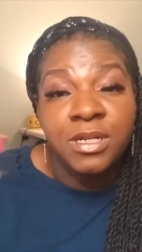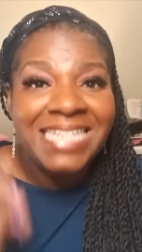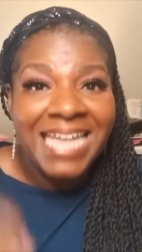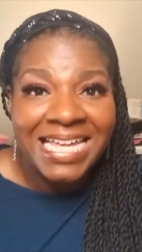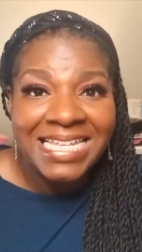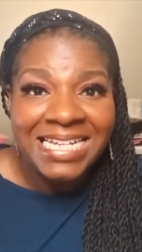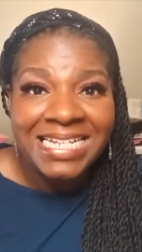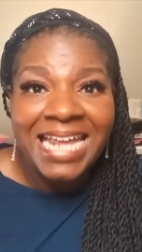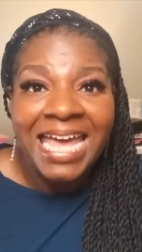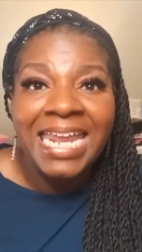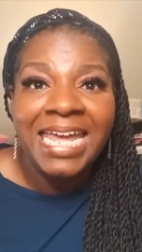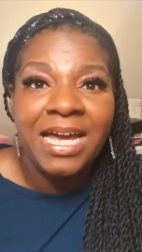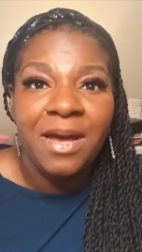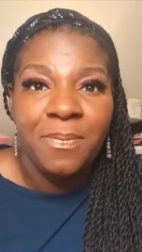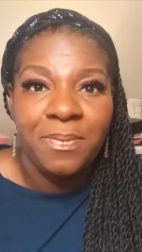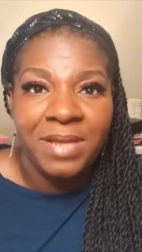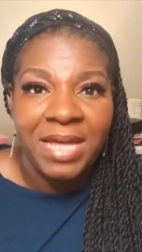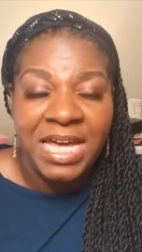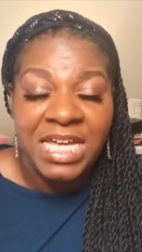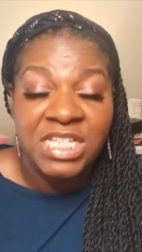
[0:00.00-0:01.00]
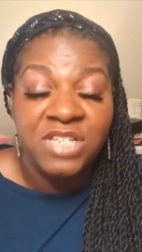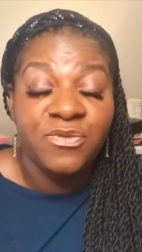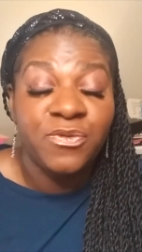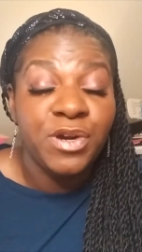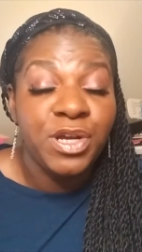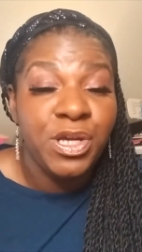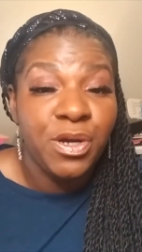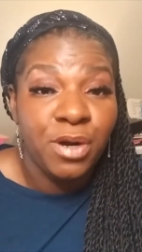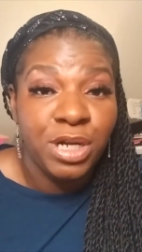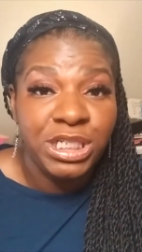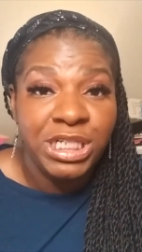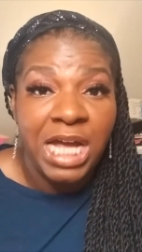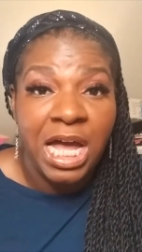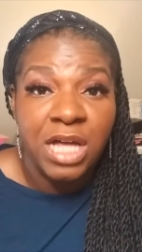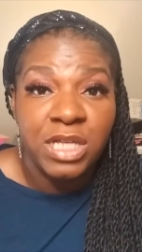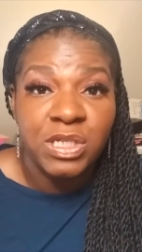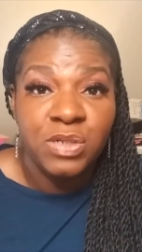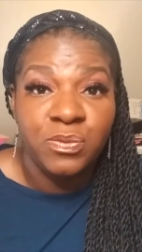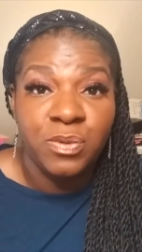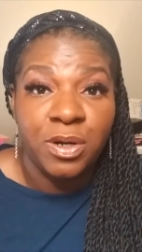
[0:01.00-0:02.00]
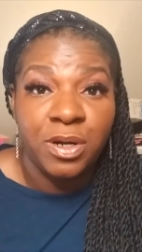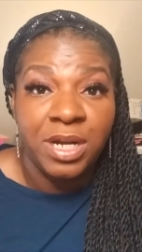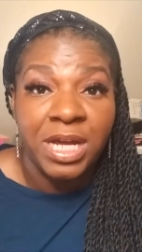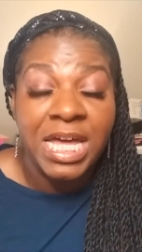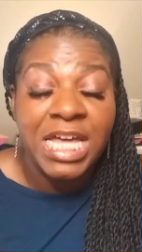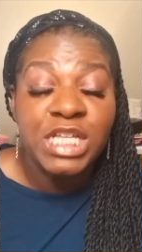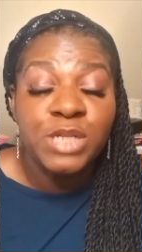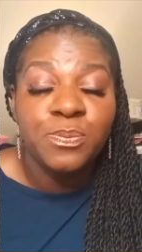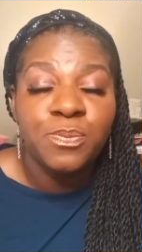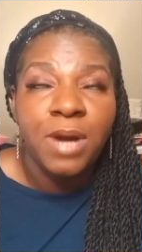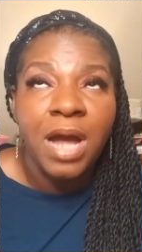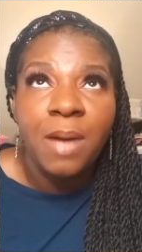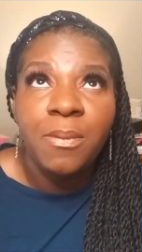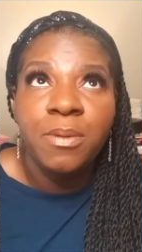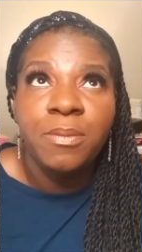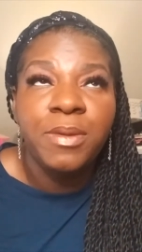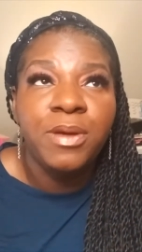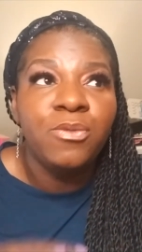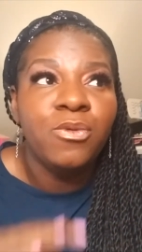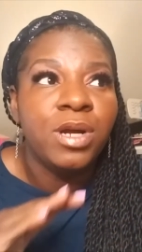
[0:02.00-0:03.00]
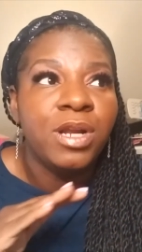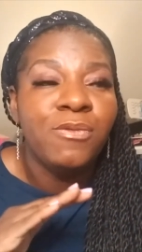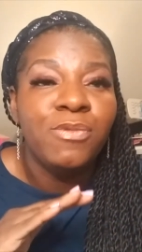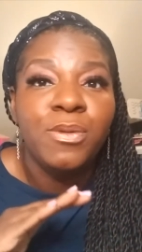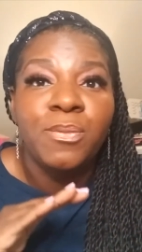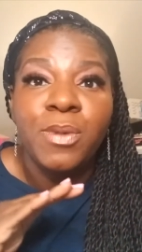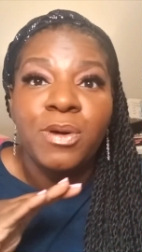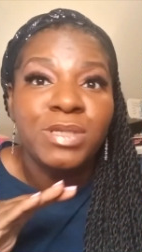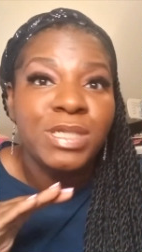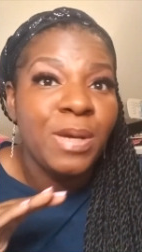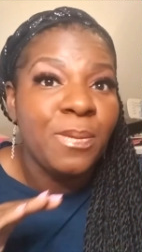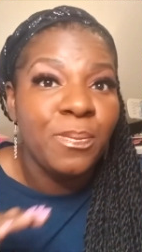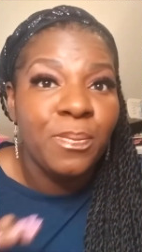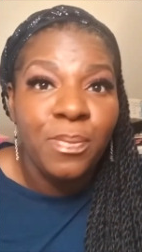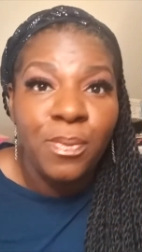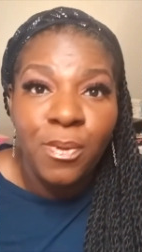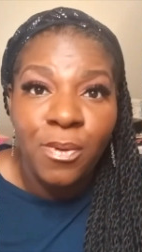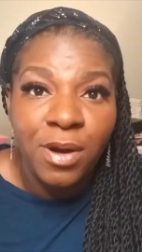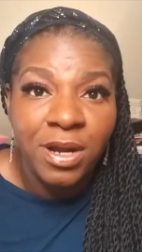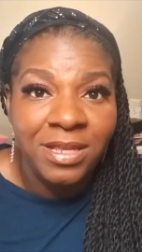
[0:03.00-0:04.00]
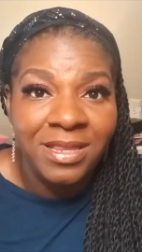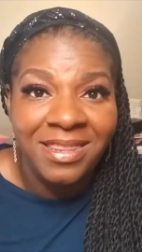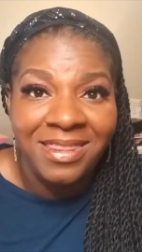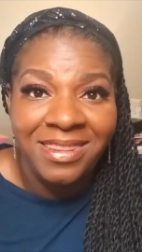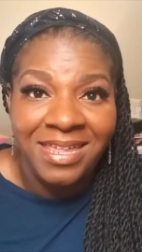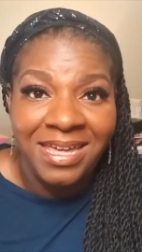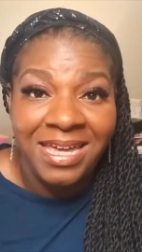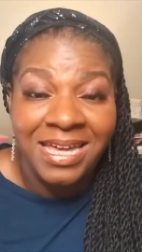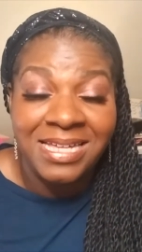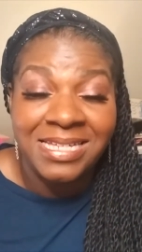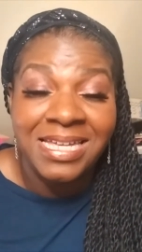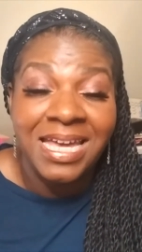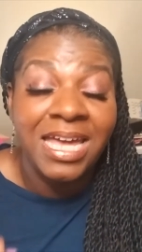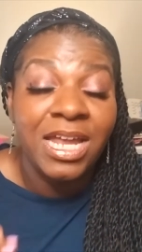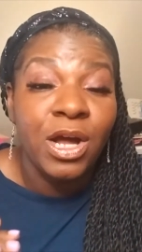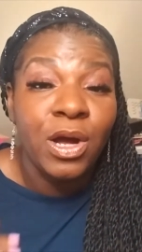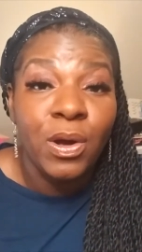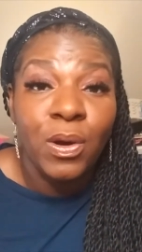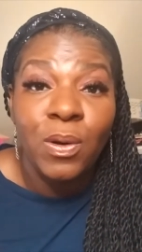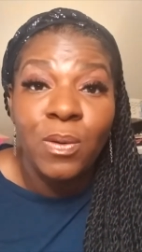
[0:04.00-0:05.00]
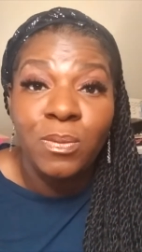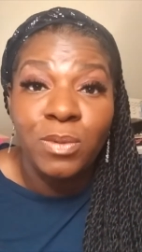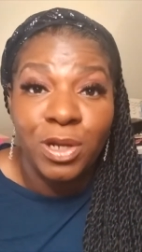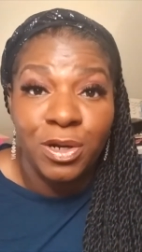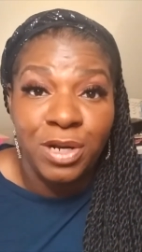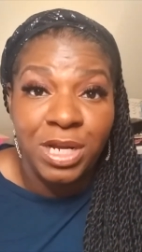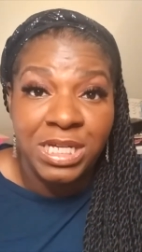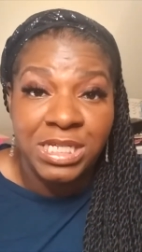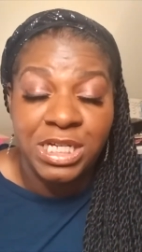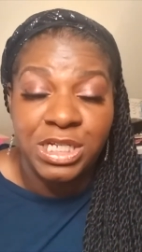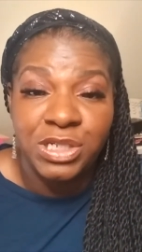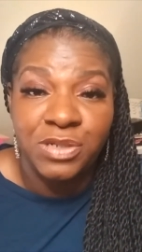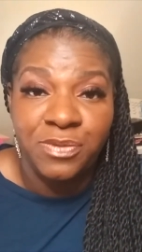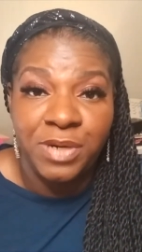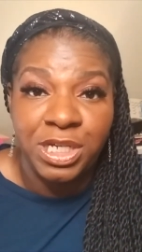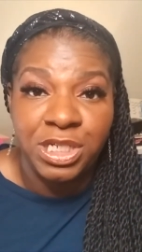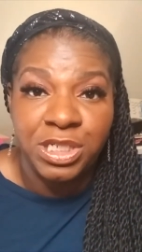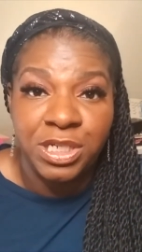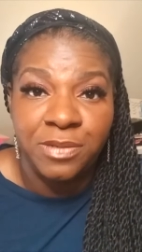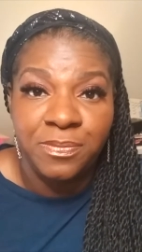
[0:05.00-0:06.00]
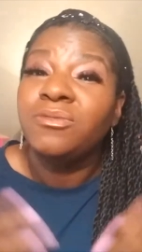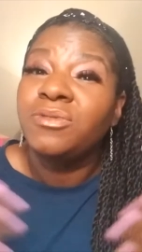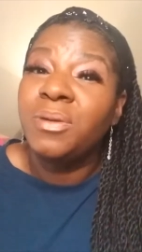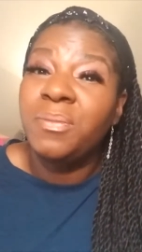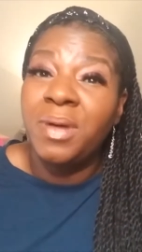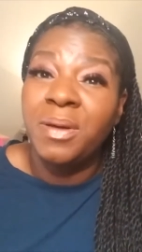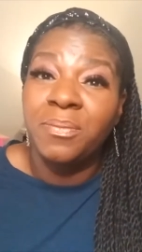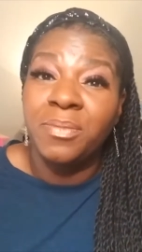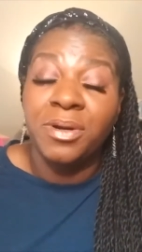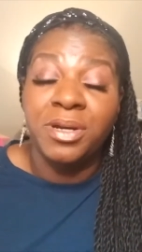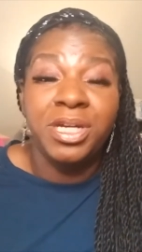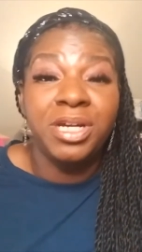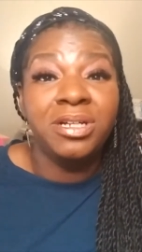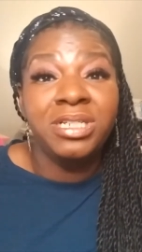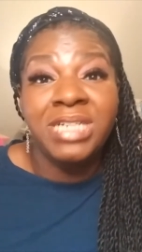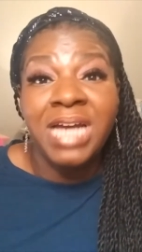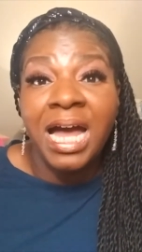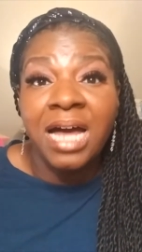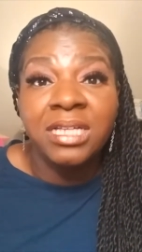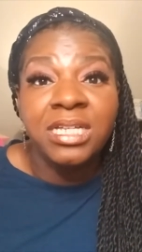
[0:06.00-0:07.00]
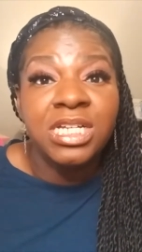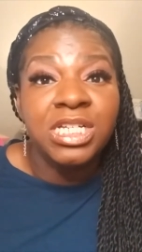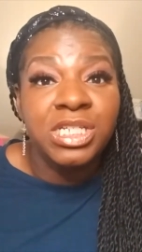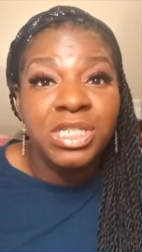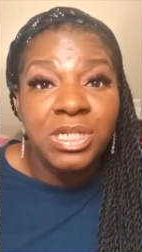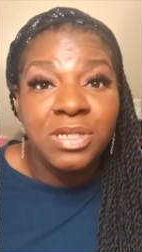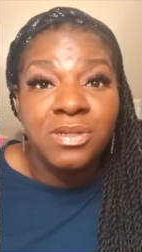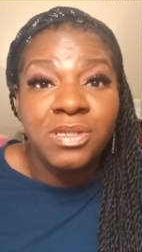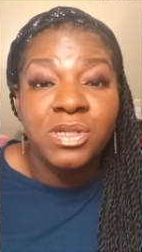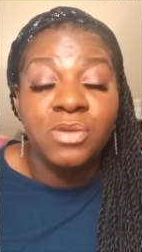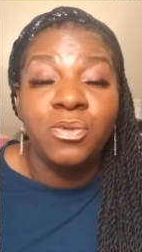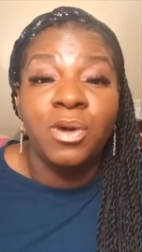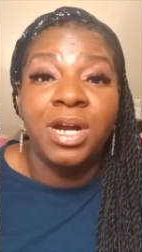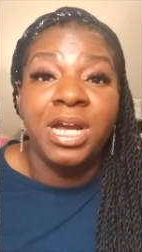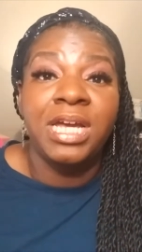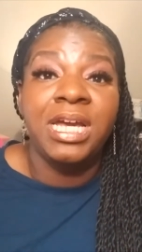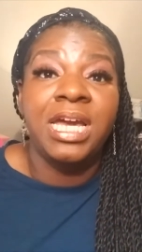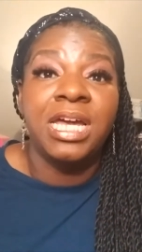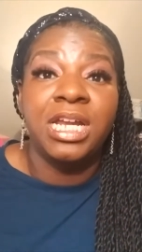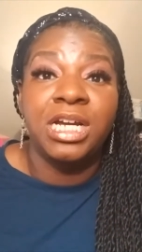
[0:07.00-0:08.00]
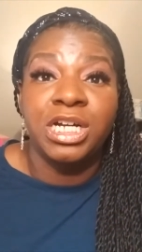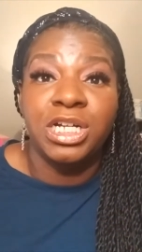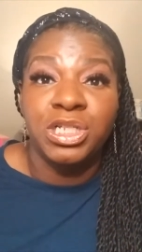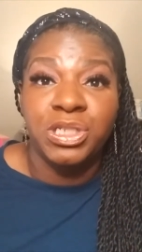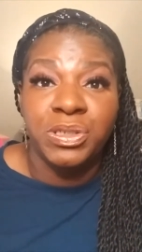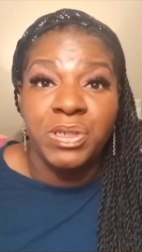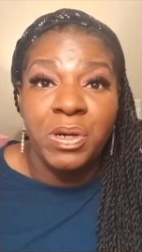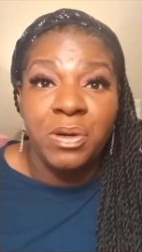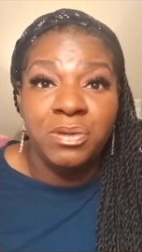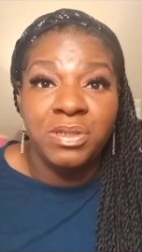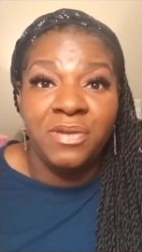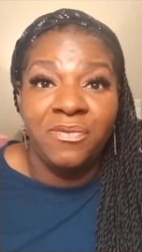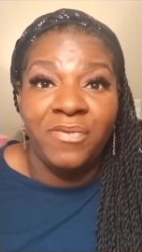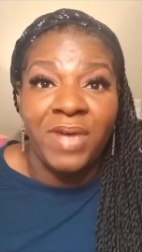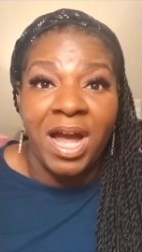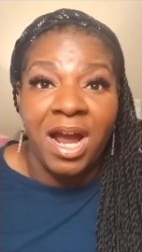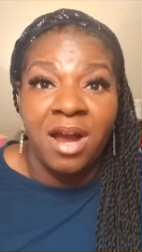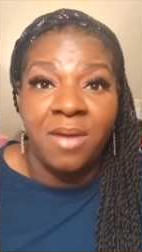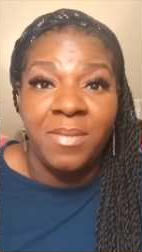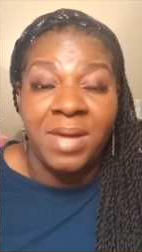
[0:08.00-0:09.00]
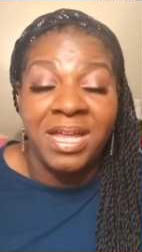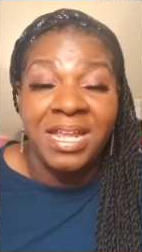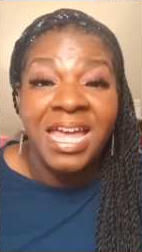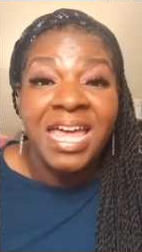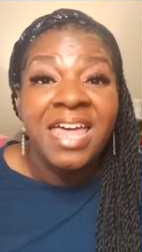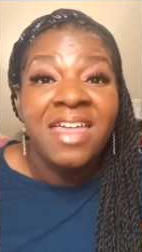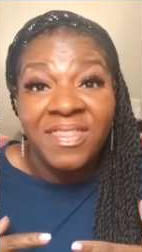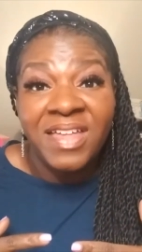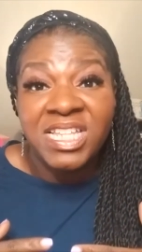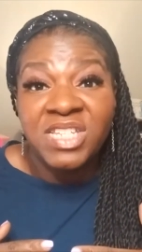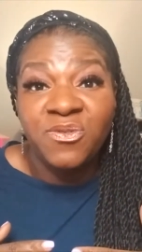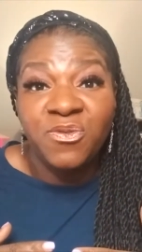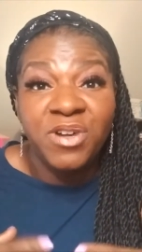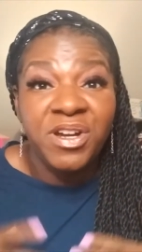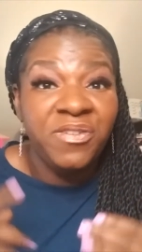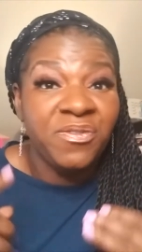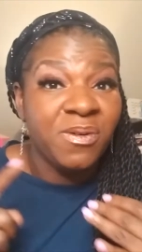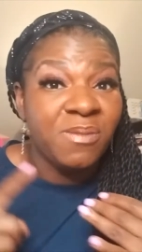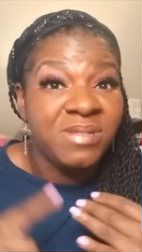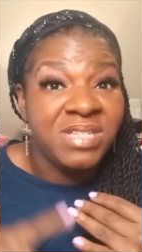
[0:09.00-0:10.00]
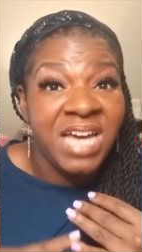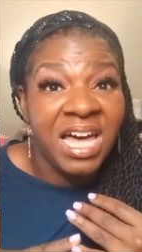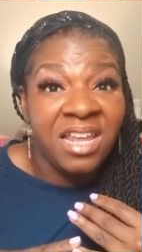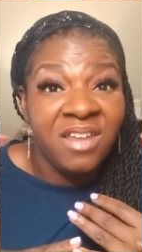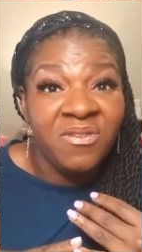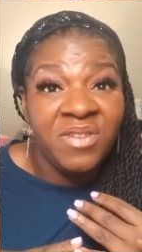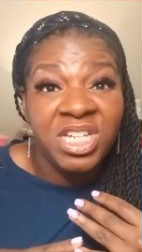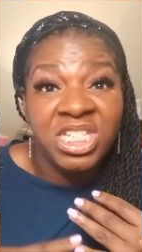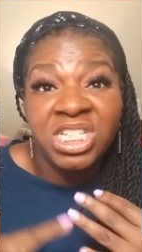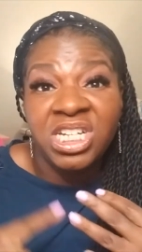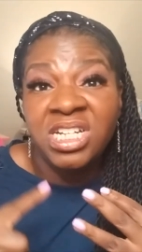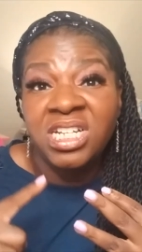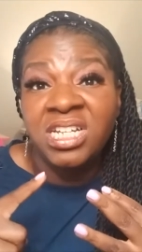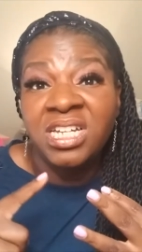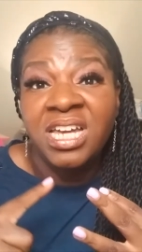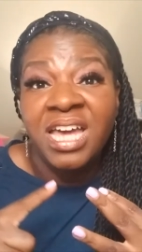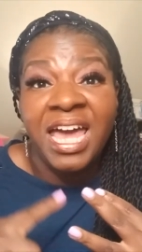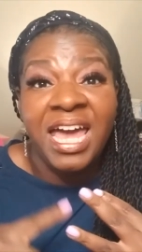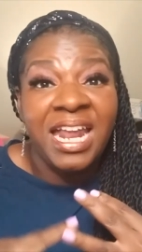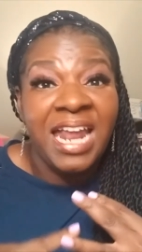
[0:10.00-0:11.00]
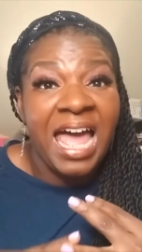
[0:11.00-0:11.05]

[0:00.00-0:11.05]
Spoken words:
Designating a place for your child to work is probably one of the most important things in a home learning situation. Remember, your child is used to working in a controlled environment that's free from television and